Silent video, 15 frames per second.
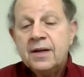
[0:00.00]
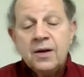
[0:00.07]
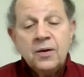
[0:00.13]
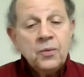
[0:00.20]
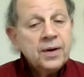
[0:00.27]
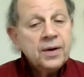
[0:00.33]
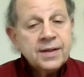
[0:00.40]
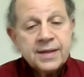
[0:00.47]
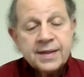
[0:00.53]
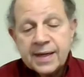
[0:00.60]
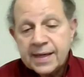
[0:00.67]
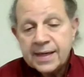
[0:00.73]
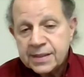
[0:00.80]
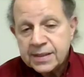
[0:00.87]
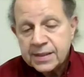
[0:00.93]
one of the
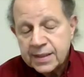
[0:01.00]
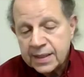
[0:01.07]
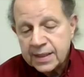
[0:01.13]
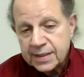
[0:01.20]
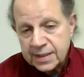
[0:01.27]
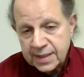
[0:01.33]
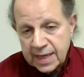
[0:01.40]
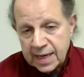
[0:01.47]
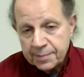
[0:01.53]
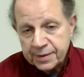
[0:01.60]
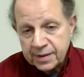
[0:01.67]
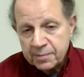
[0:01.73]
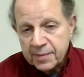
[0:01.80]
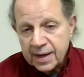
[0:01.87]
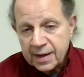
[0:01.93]
nicest things that's happened
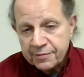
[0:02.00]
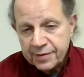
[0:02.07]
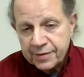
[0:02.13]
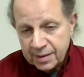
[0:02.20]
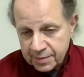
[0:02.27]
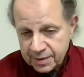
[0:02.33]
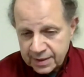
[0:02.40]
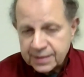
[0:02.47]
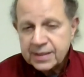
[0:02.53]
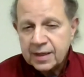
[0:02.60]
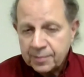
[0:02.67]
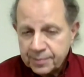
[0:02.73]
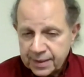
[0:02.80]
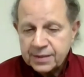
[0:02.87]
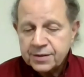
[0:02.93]
in my family that's
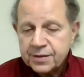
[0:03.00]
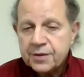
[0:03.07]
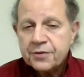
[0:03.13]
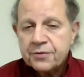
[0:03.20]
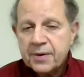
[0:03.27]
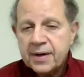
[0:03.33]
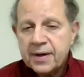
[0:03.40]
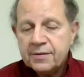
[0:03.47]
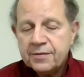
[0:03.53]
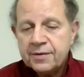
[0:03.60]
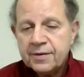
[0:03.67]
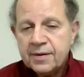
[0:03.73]
helped us to thrive